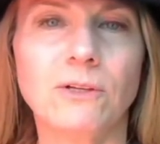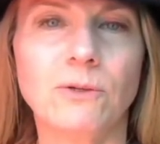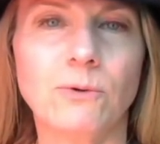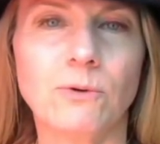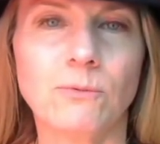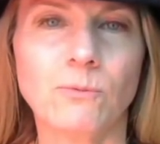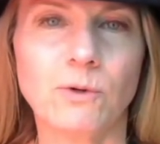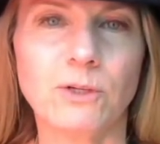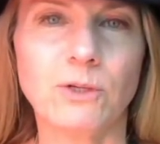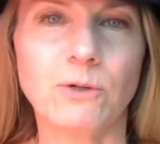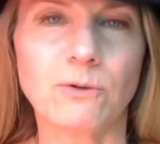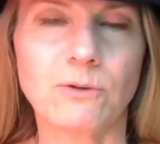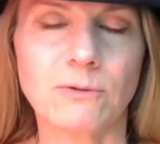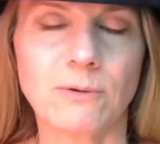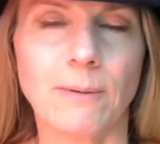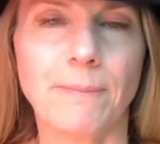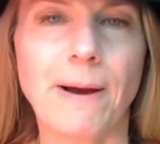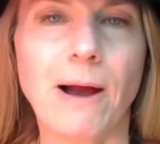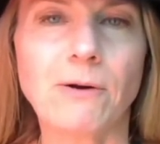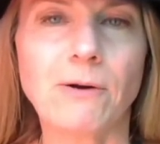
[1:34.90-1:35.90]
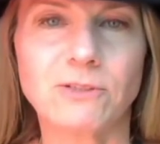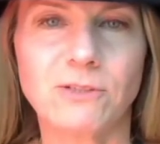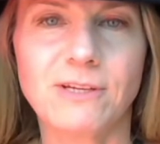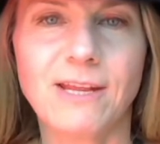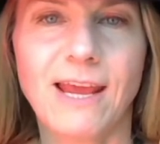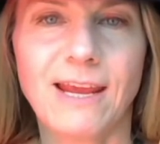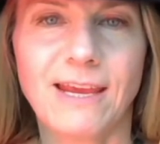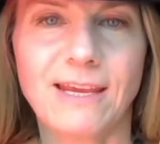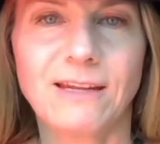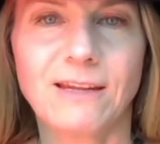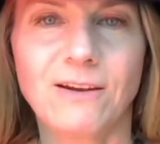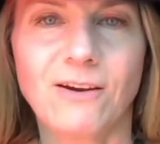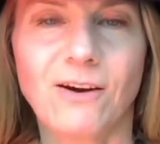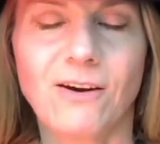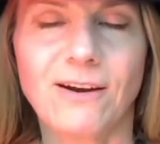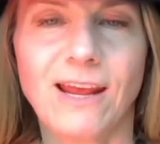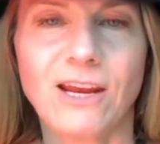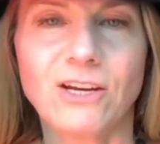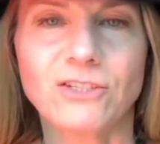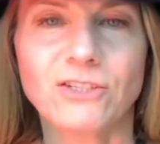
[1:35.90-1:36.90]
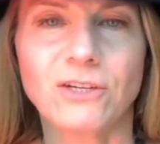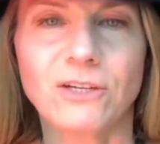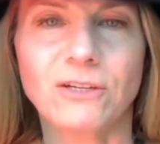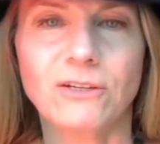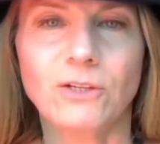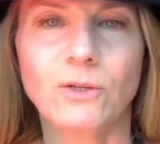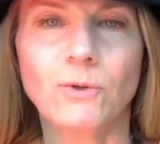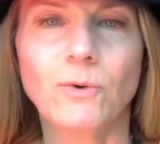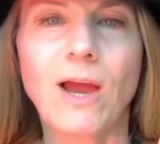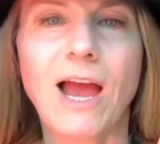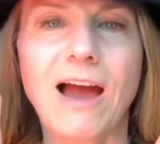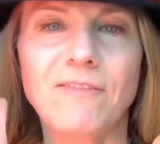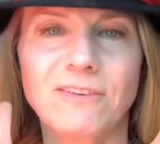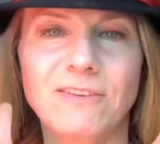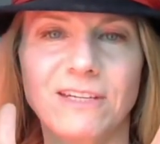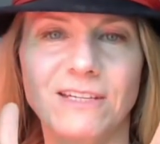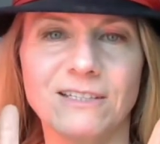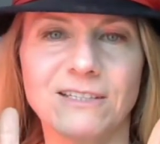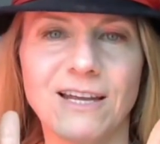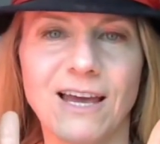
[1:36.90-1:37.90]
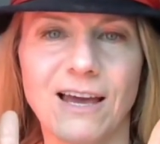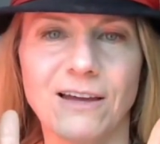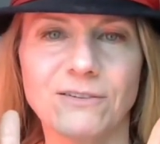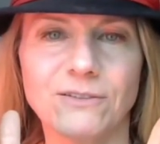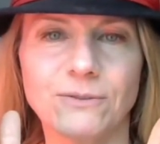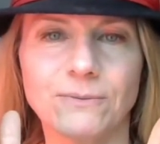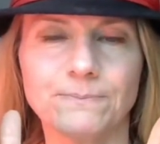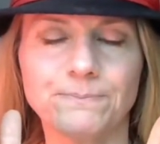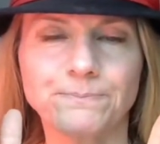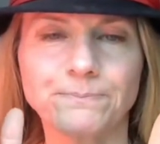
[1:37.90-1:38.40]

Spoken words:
when you're about to take an incarnation, you have an intent.